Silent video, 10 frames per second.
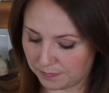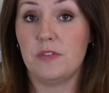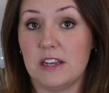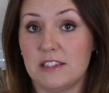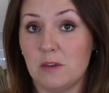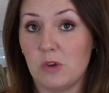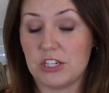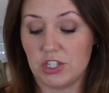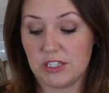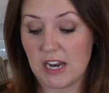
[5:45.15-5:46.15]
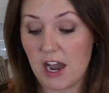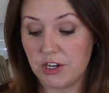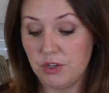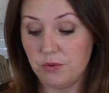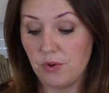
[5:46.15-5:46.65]
And that same question said, how
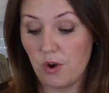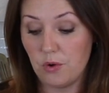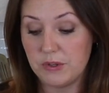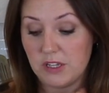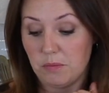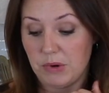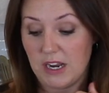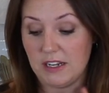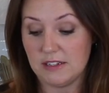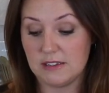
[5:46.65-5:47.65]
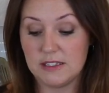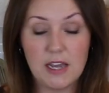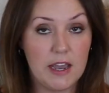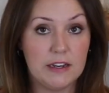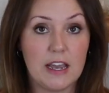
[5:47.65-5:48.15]
do you know when the bread is
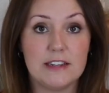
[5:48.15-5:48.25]
done?